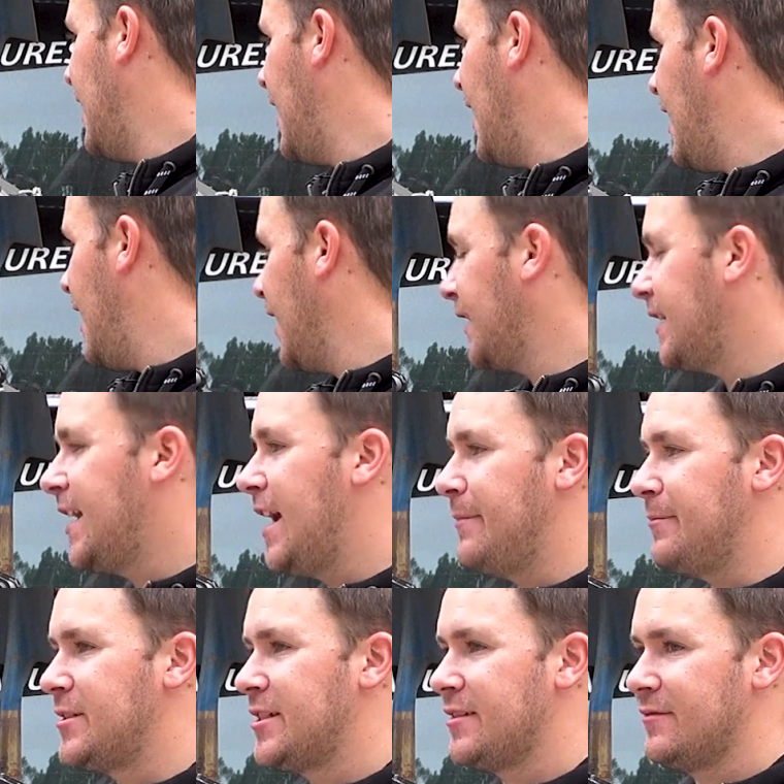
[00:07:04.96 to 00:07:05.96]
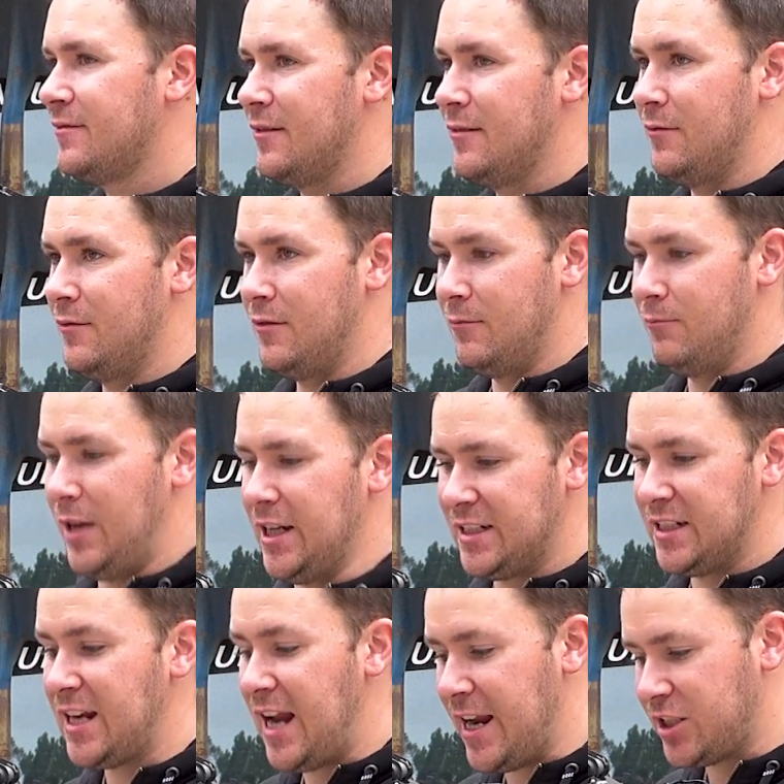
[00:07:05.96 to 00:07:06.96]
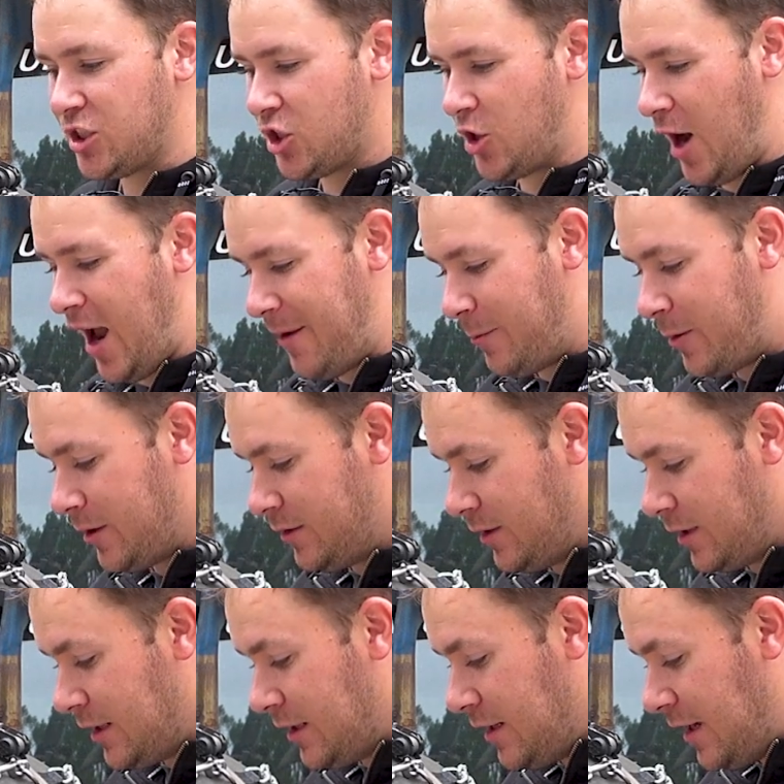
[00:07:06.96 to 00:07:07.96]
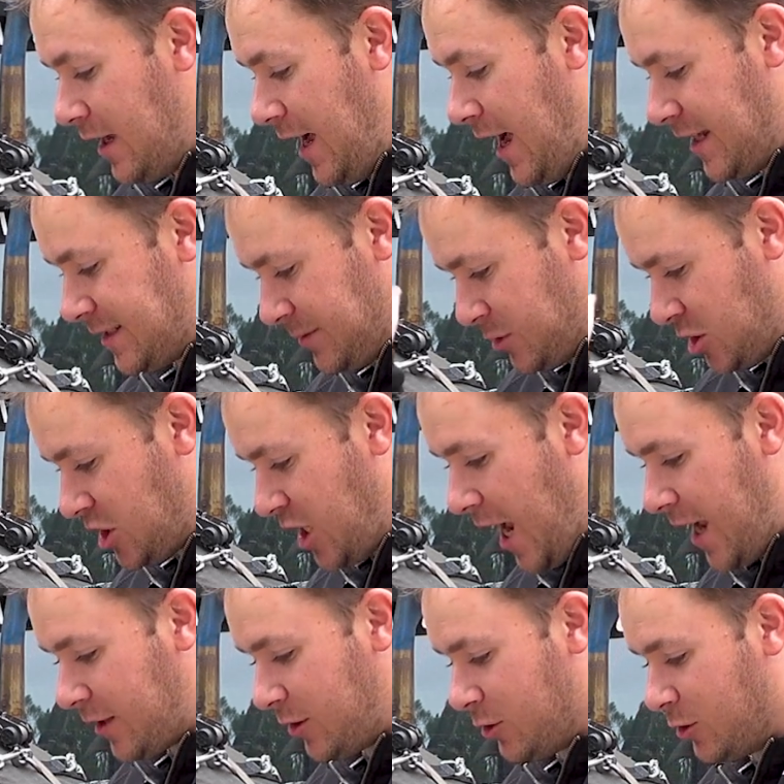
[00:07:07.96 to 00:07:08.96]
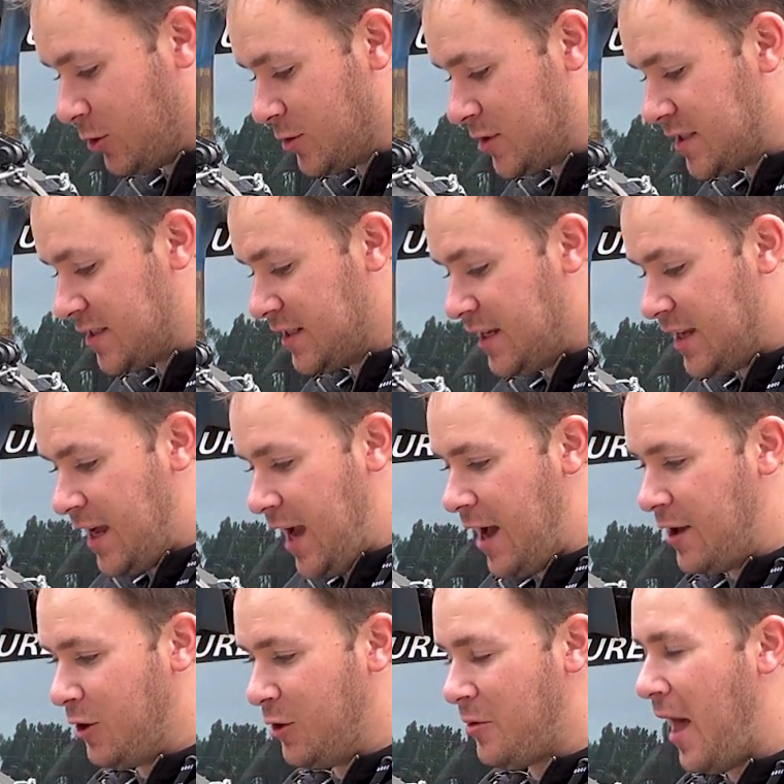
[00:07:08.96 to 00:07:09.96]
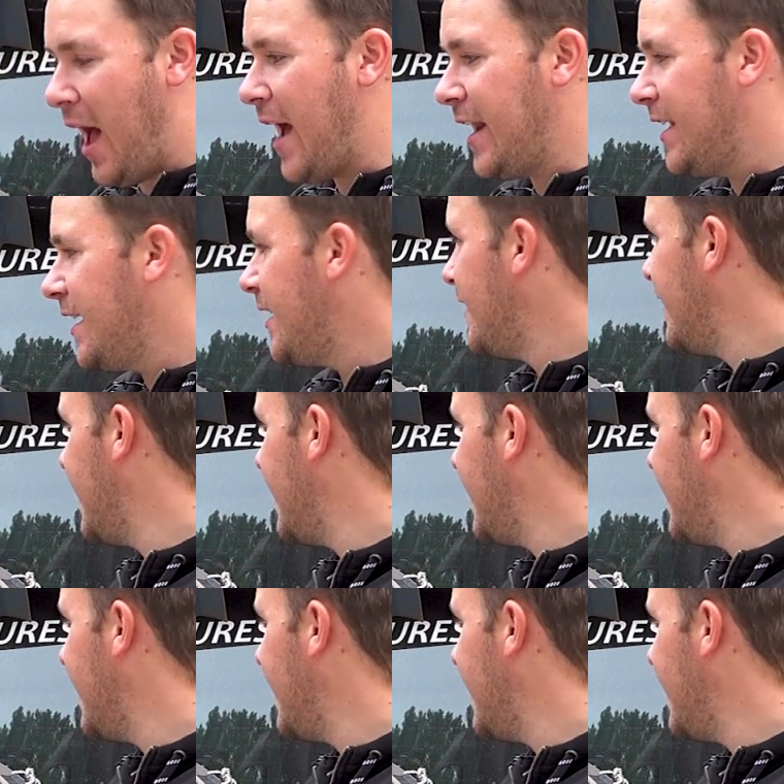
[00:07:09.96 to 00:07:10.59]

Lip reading: I kept my snatch strap, some shackles and all that in